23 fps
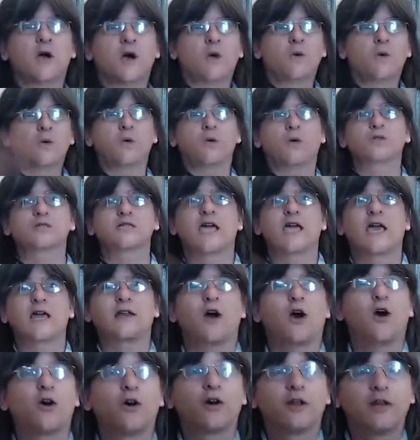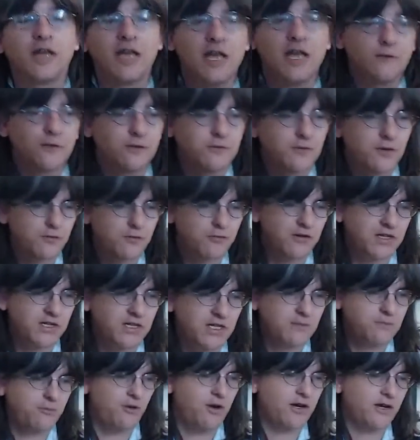Oh, it's getting hot in here from the 3D
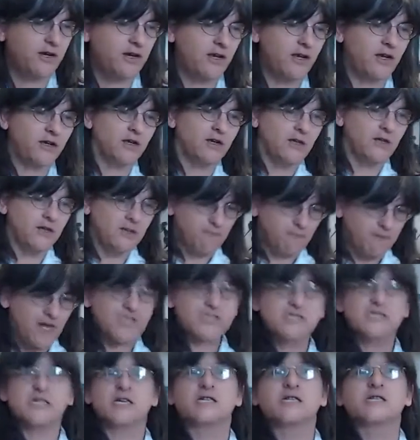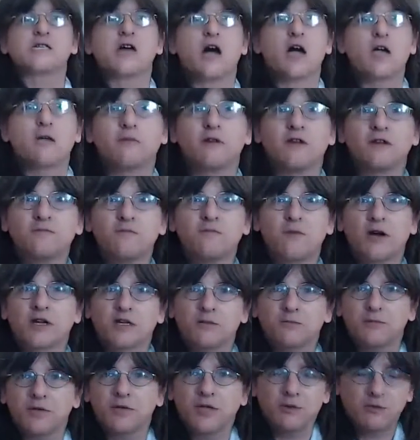printer, plus the excitement of my
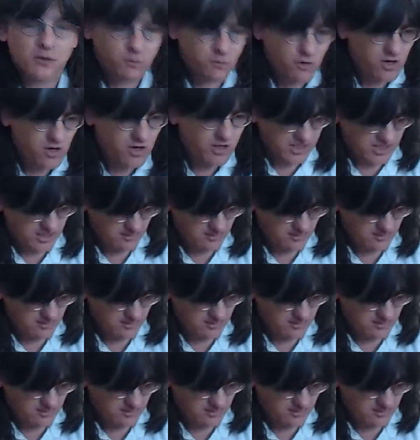computer working